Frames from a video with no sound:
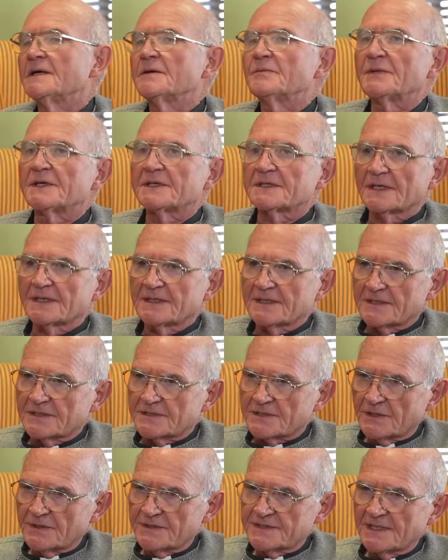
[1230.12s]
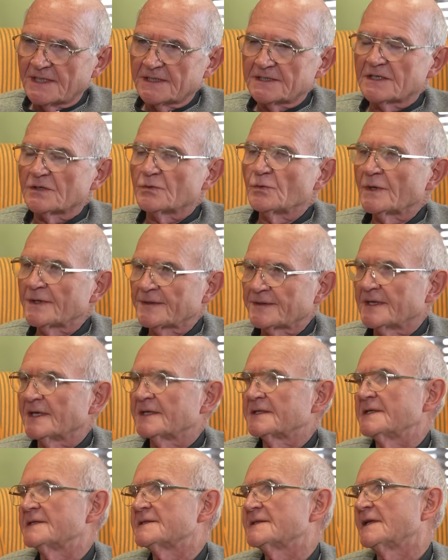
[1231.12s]
But associated with
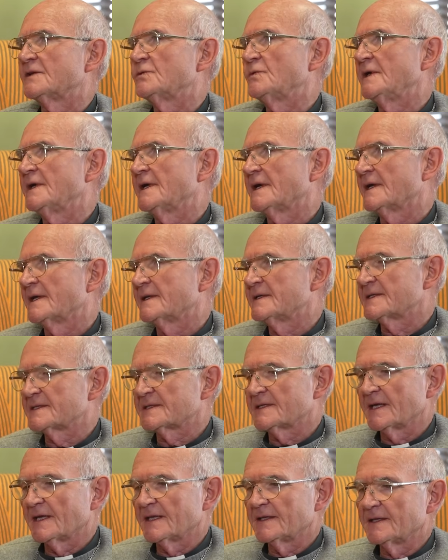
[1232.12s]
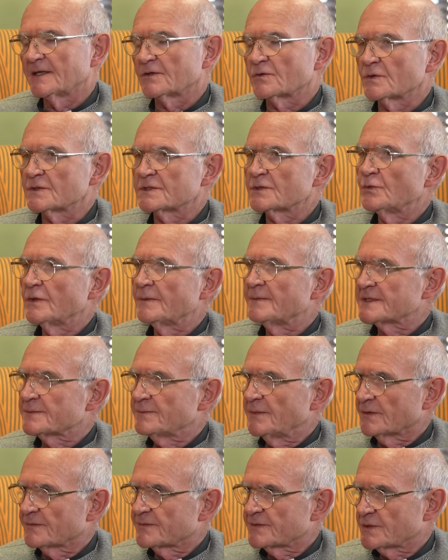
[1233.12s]
that is that we understand that also we must
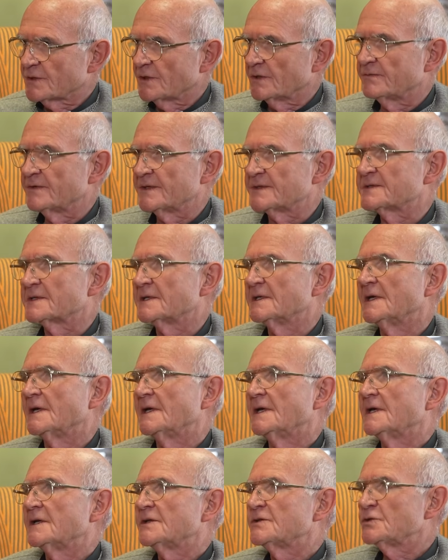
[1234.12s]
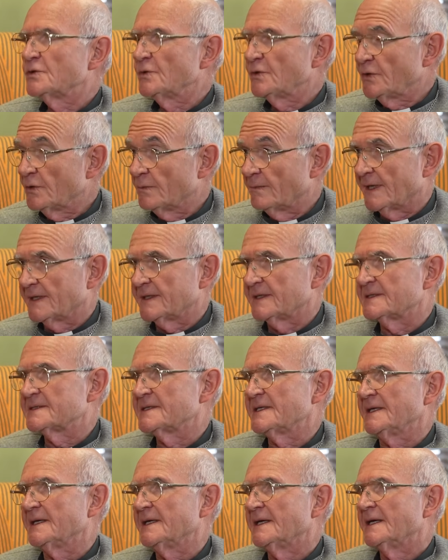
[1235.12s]
be of service to
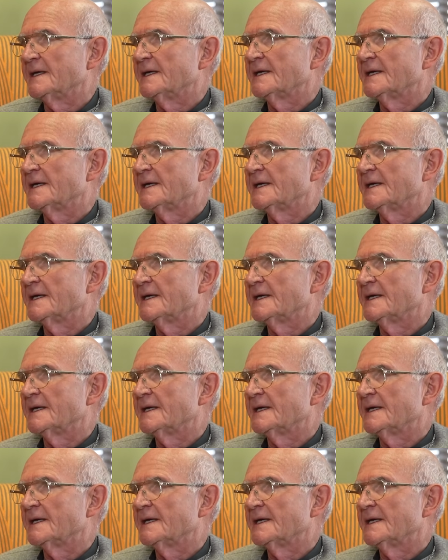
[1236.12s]
humanity,